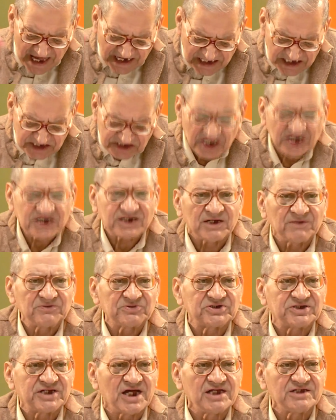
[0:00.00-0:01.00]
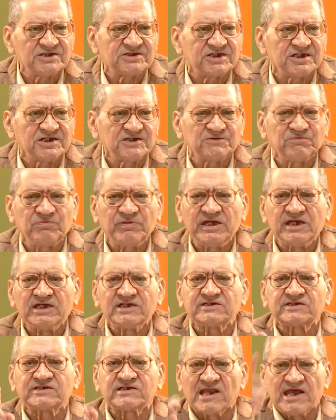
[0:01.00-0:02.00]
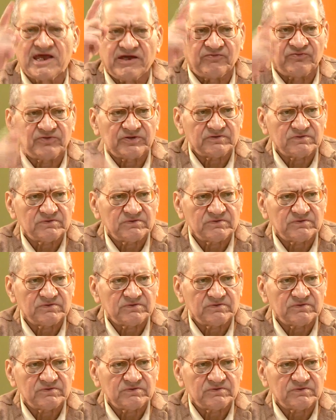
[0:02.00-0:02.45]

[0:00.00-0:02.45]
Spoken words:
any circumstances be a slave.